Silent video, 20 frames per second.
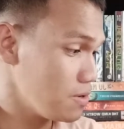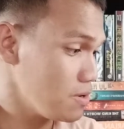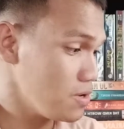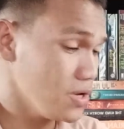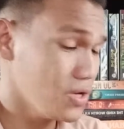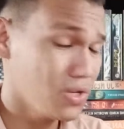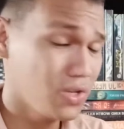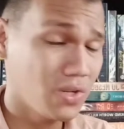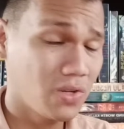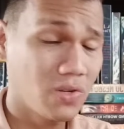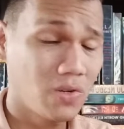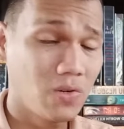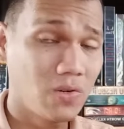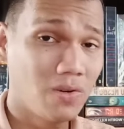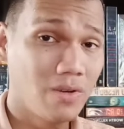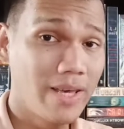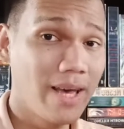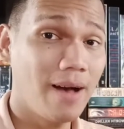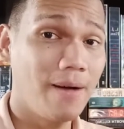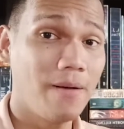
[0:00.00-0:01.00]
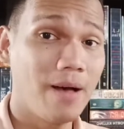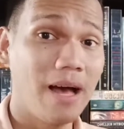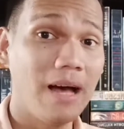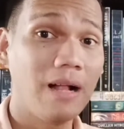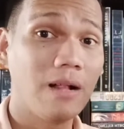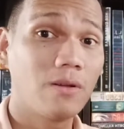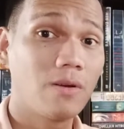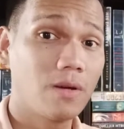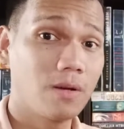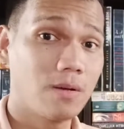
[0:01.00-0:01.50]
so yeah
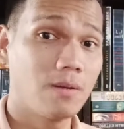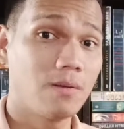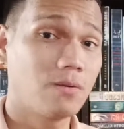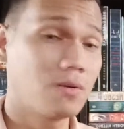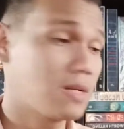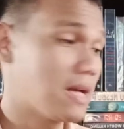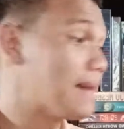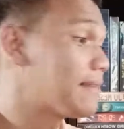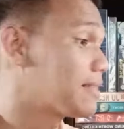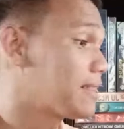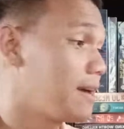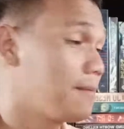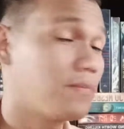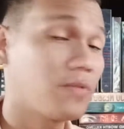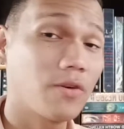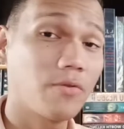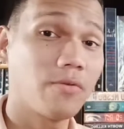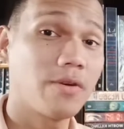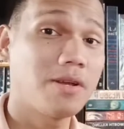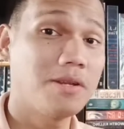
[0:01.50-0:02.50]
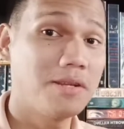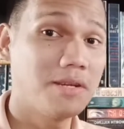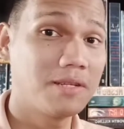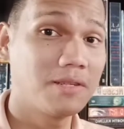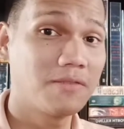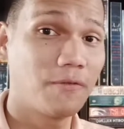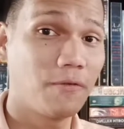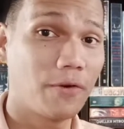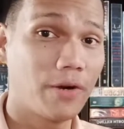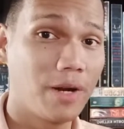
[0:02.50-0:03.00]
I'll attempt to read
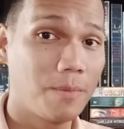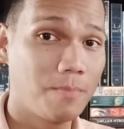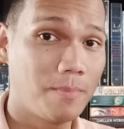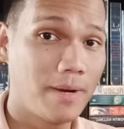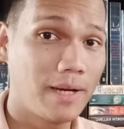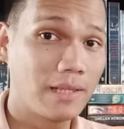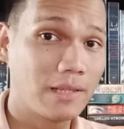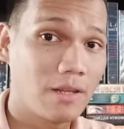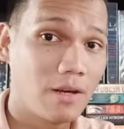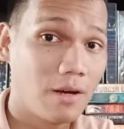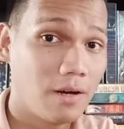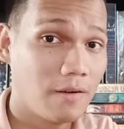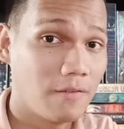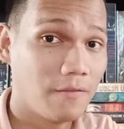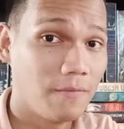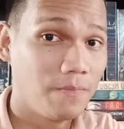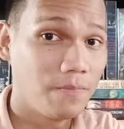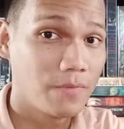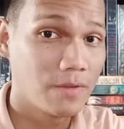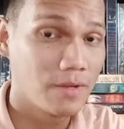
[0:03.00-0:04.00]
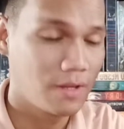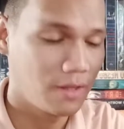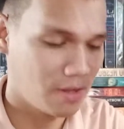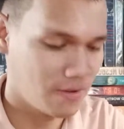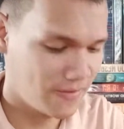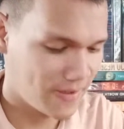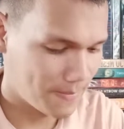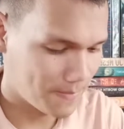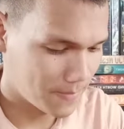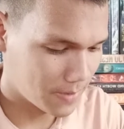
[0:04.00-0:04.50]
this for the month of
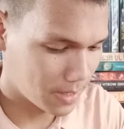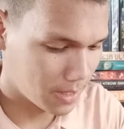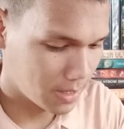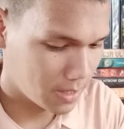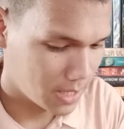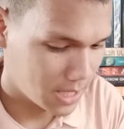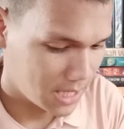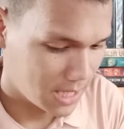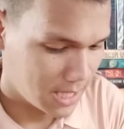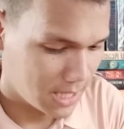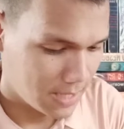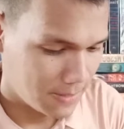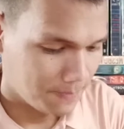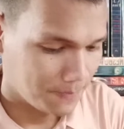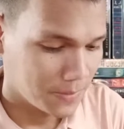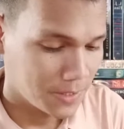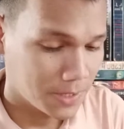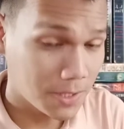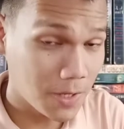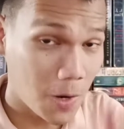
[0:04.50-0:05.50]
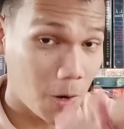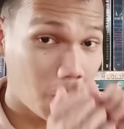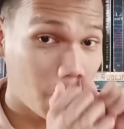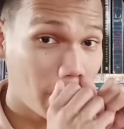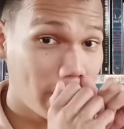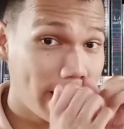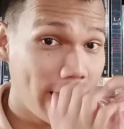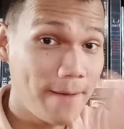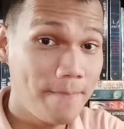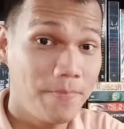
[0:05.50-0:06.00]
November so
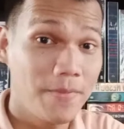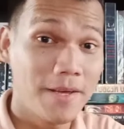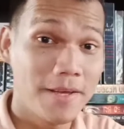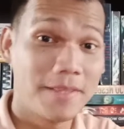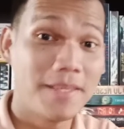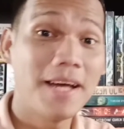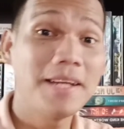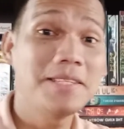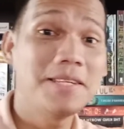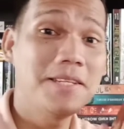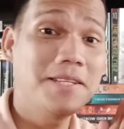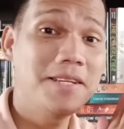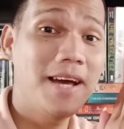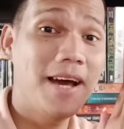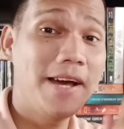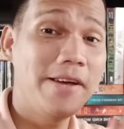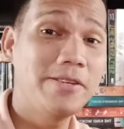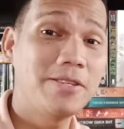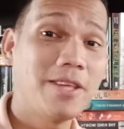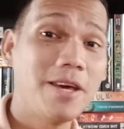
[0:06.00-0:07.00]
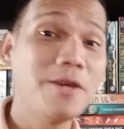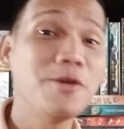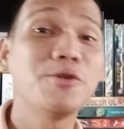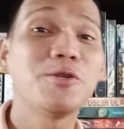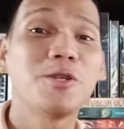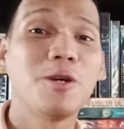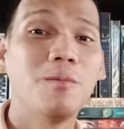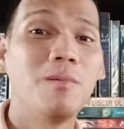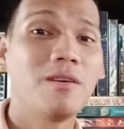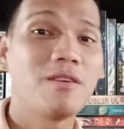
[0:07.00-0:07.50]
yeah that's it guys thank you
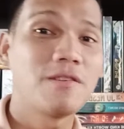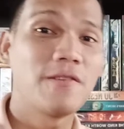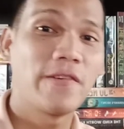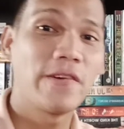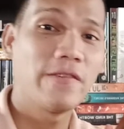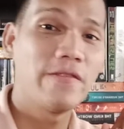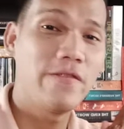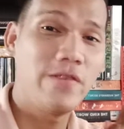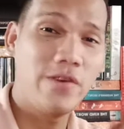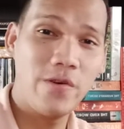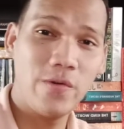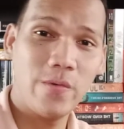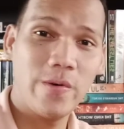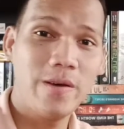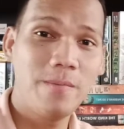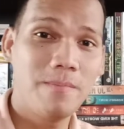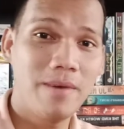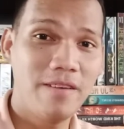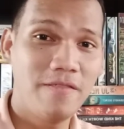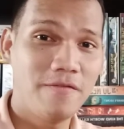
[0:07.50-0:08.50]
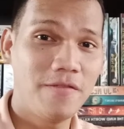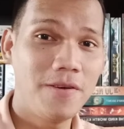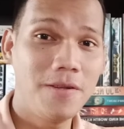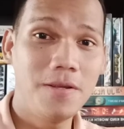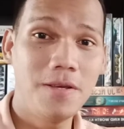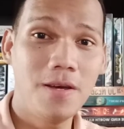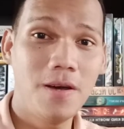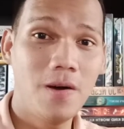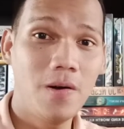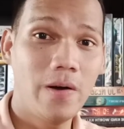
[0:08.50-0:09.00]
so much for viewing my
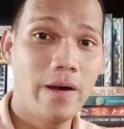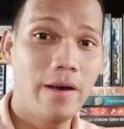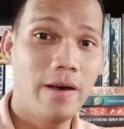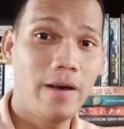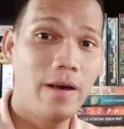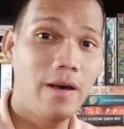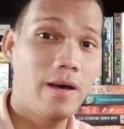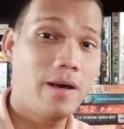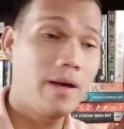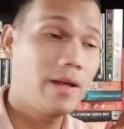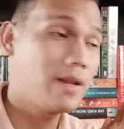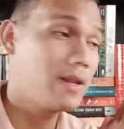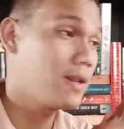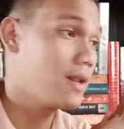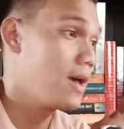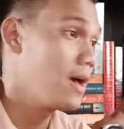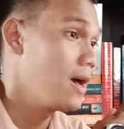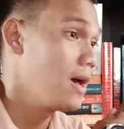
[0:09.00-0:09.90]
video and